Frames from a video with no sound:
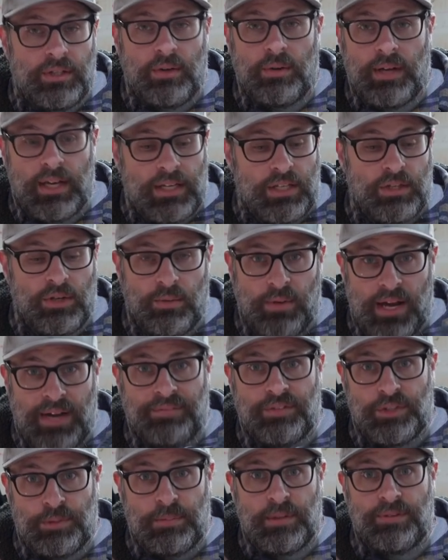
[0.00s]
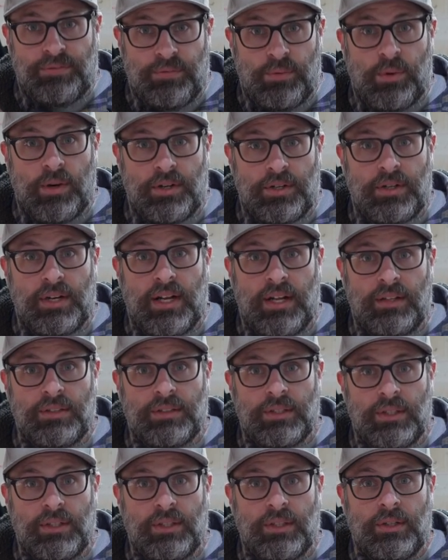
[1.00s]
Okay, you don't have to spend
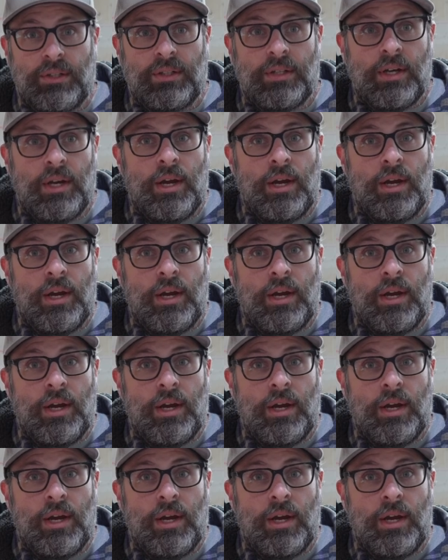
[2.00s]
$400 on a hood.